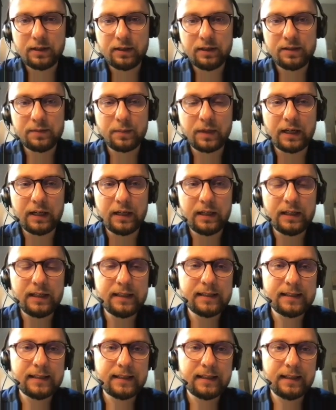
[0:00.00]
is my
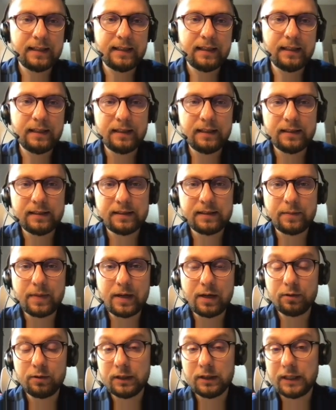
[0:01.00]
list is
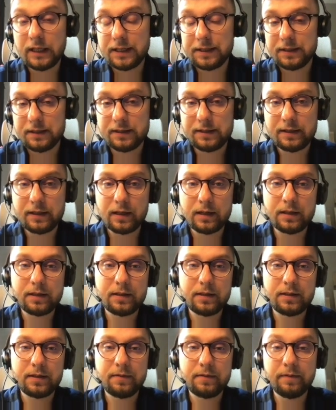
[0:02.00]
about getting
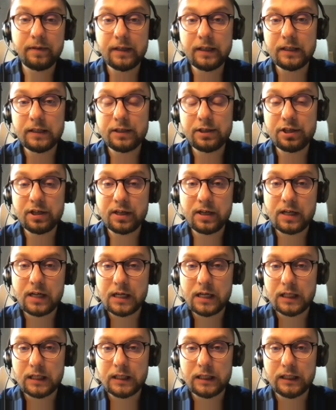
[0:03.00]
started with
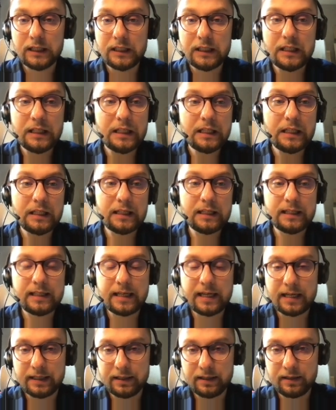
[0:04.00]
Jakarta
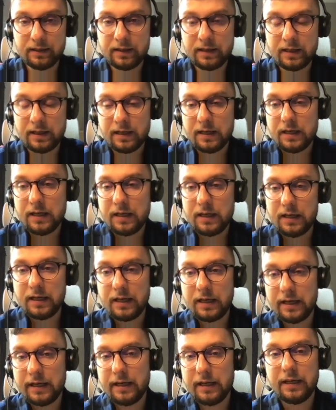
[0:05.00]
EE10,
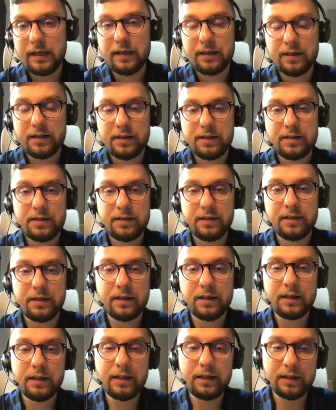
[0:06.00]
and
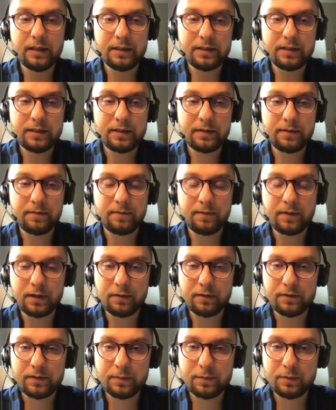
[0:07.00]
it's one
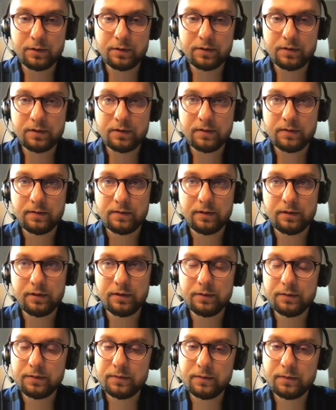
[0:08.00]
of the most
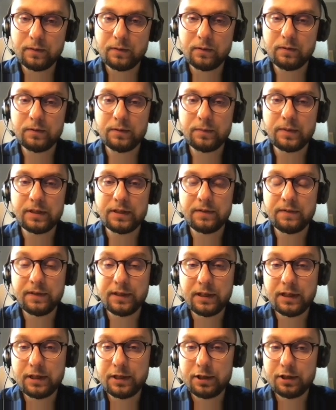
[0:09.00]
useful
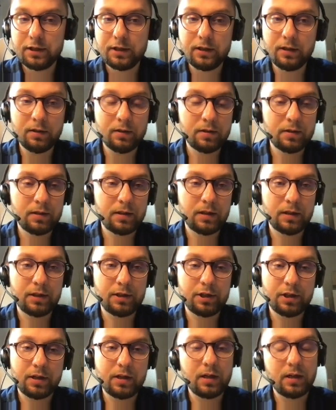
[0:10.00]
specification. It's
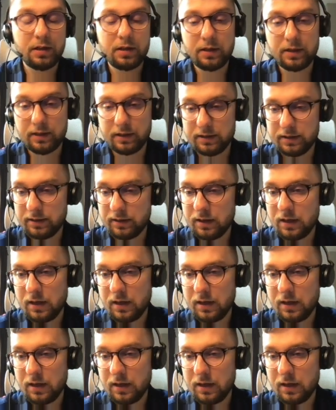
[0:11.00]
Jakarta REST.